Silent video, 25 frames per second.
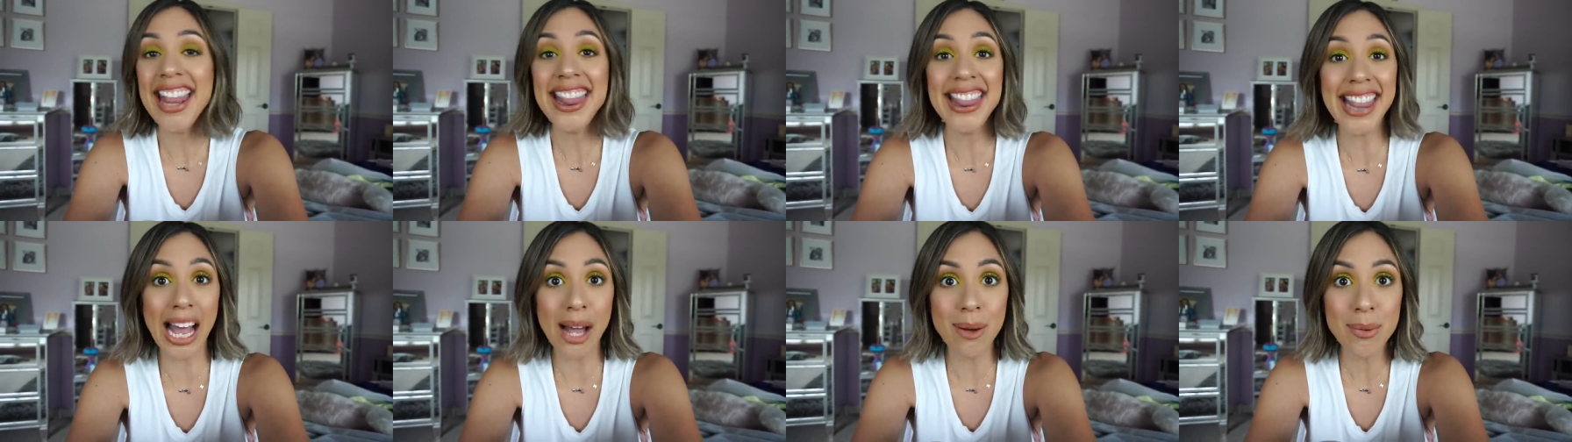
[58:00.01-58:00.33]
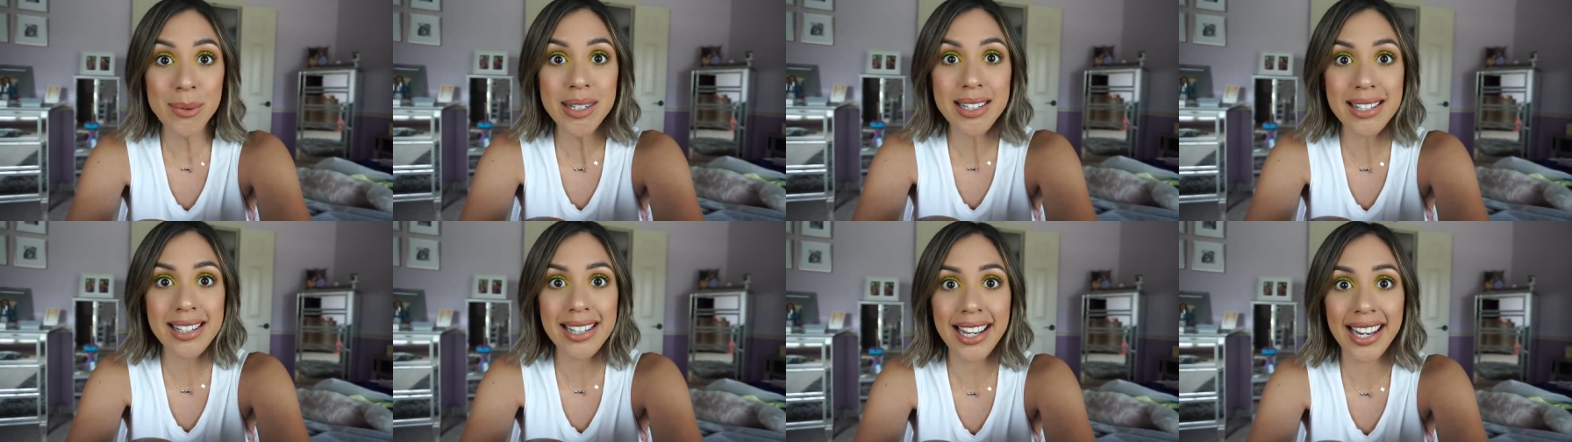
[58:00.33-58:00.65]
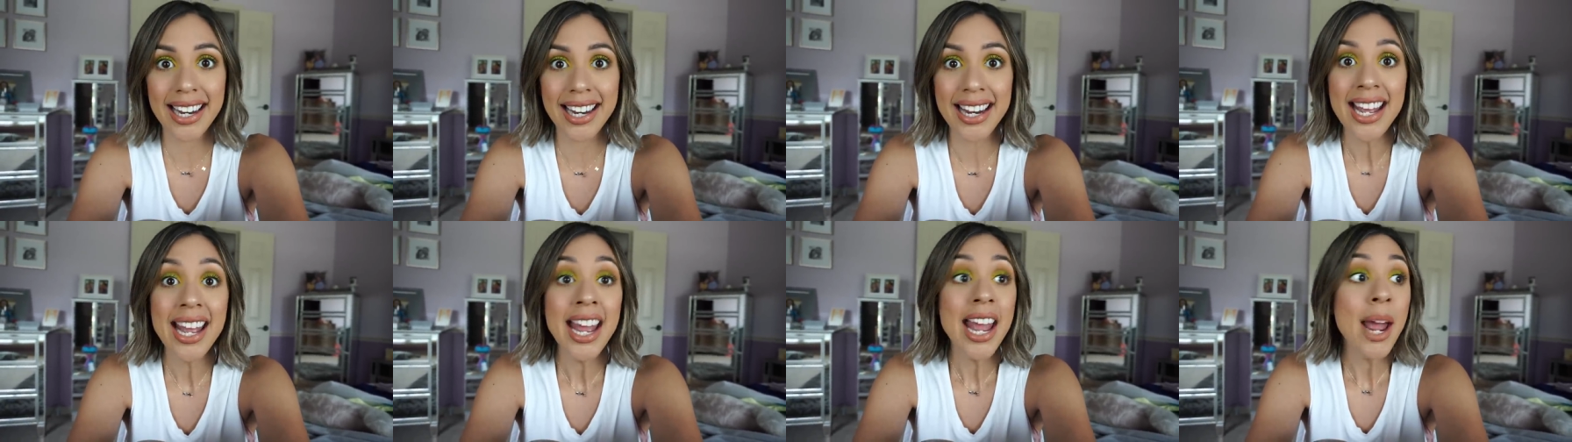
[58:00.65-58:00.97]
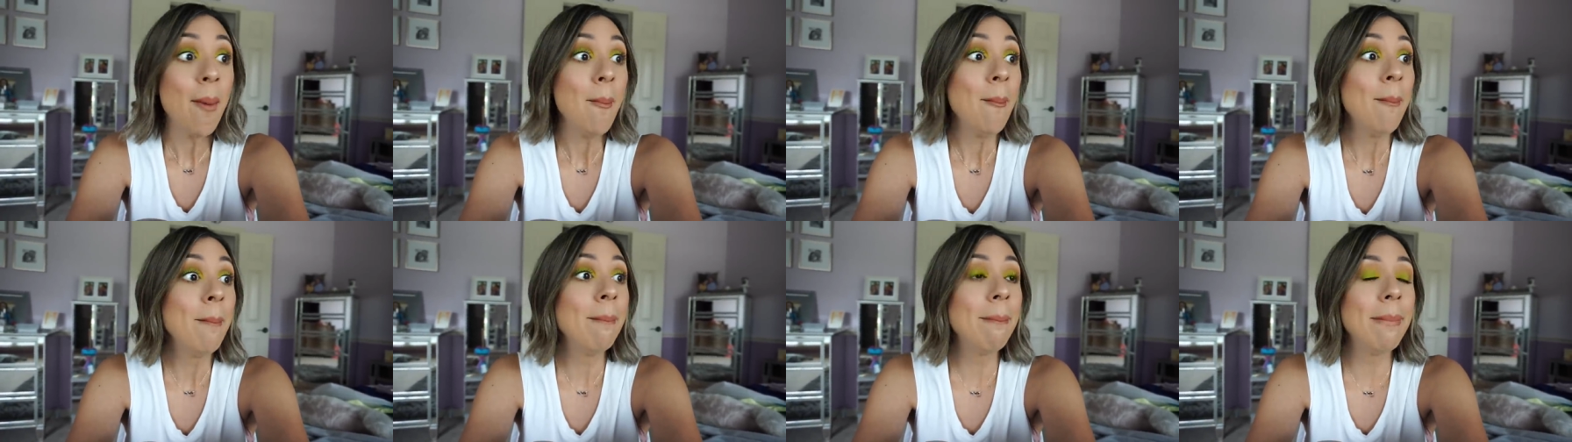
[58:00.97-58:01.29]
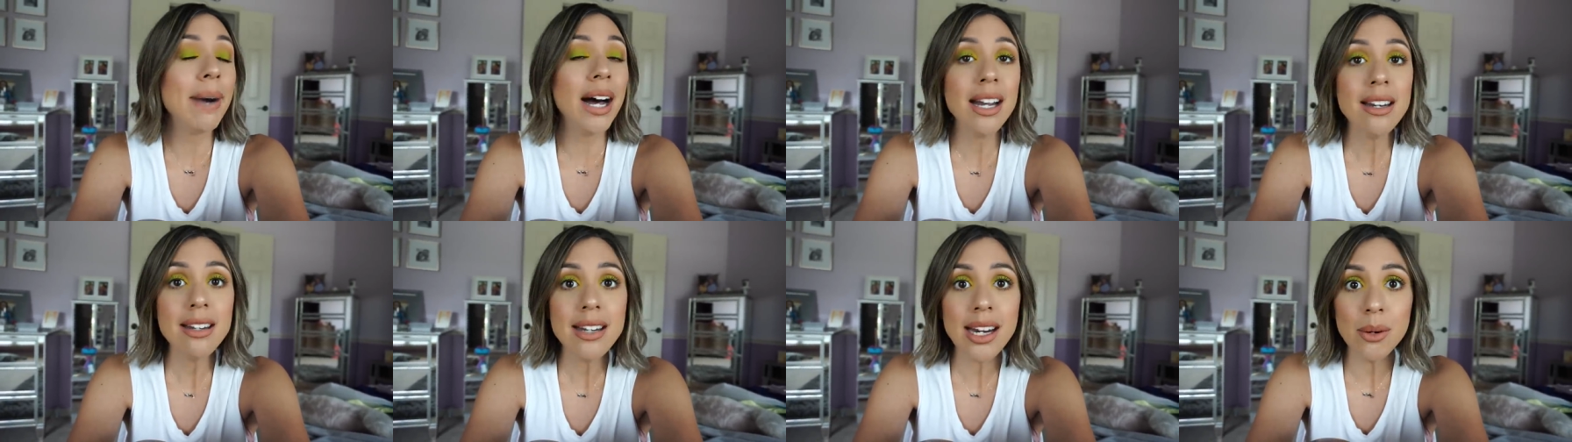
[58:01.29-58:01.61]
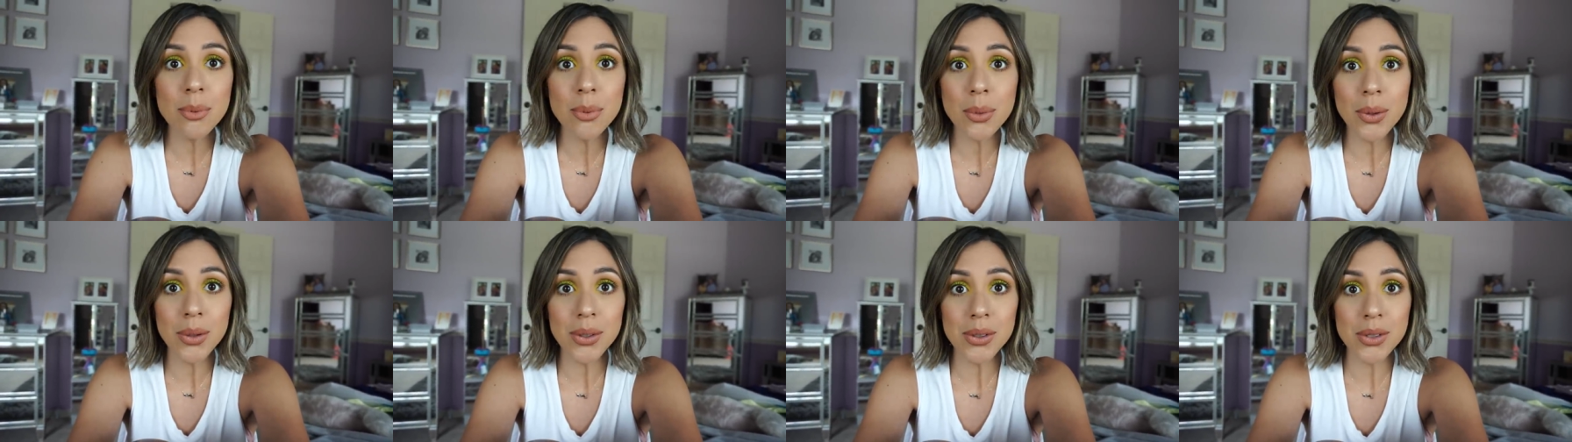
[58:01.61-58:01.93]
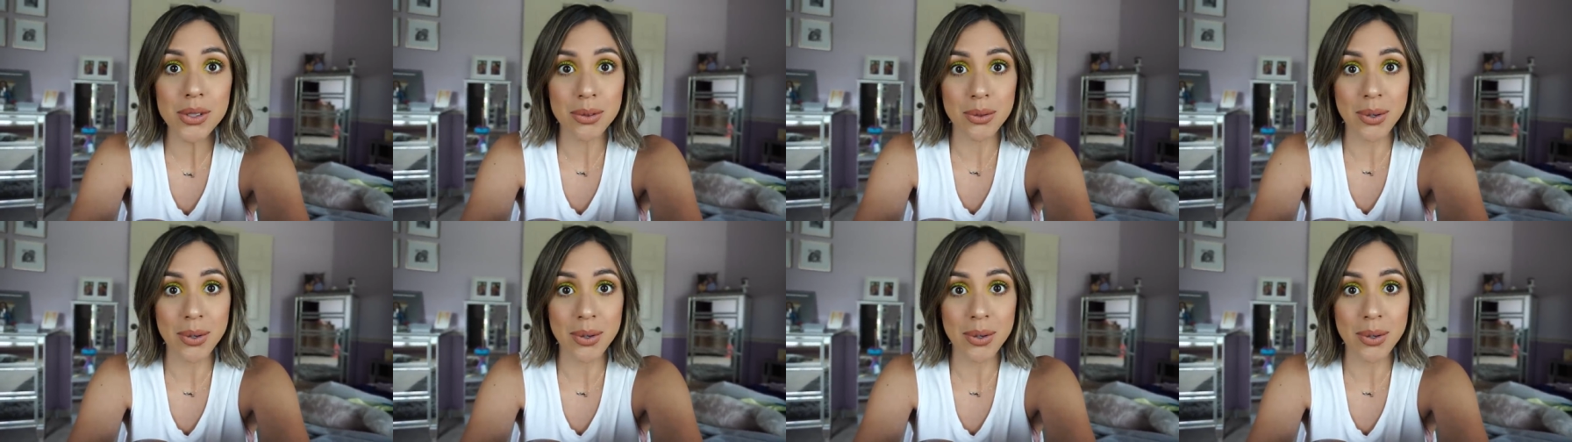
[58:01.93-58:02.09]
and that was it. Monday rolled